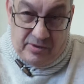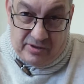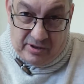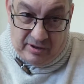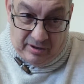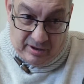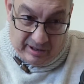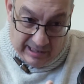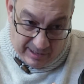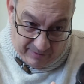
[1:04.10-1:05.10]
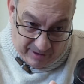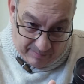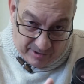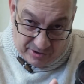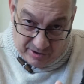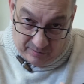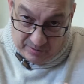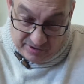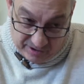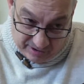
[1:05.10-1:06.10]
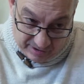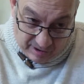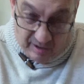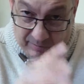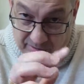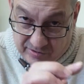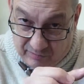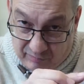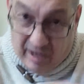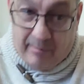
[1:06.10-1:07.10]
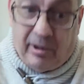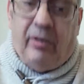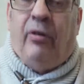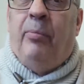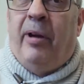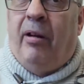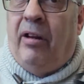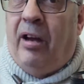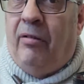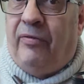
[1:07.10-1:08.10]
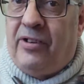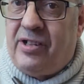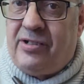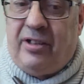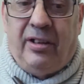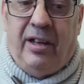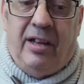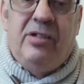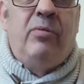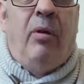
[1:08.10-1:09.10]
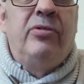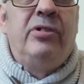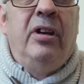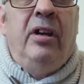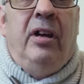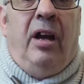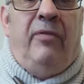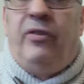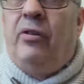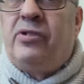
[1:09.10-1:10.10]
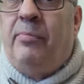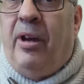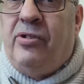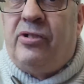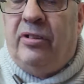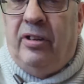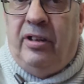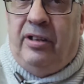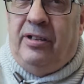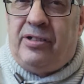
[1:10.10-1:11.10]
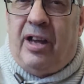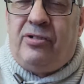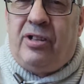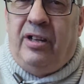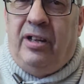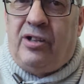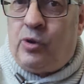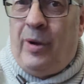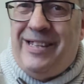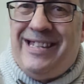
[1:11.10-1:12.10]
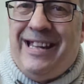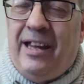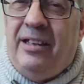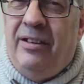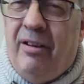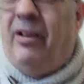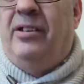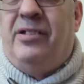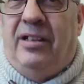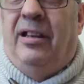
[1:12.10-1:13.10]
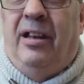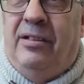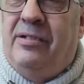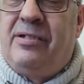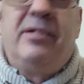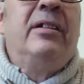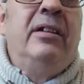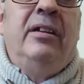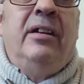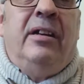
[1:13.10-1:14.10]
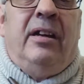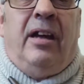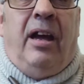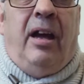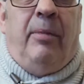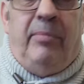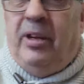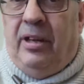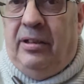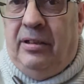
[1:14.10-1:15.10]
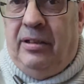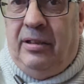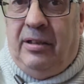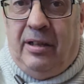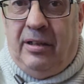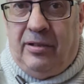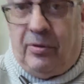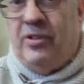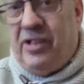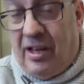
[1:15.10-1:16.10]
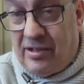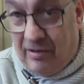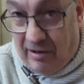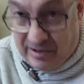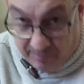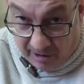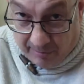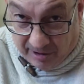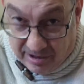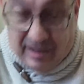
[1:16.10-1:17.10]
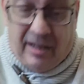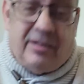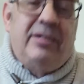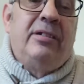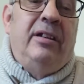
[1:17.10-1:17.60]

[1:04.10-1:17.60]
was a glaring omission was that I was rambling on about how fantastic the lens was. I forgot to mention that it is actually a 28-90 lens, in 28 to 90 millimeter lens